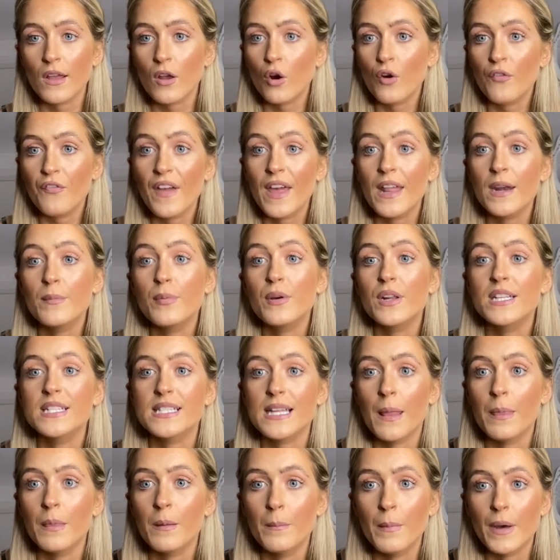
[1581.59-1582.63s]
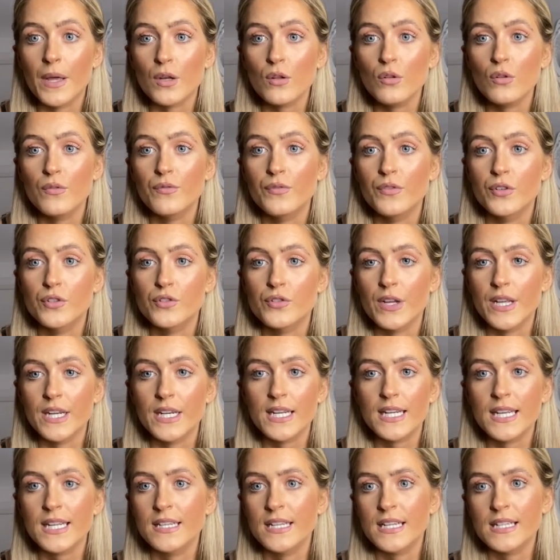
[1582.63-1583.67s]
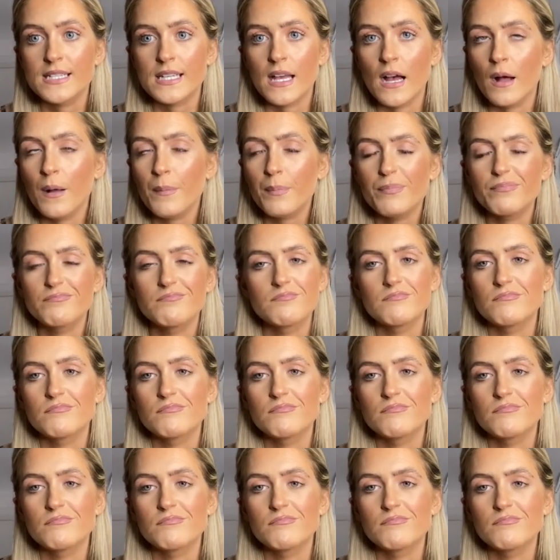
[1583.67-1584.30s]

or if anybody's in the middle of their training and needs help,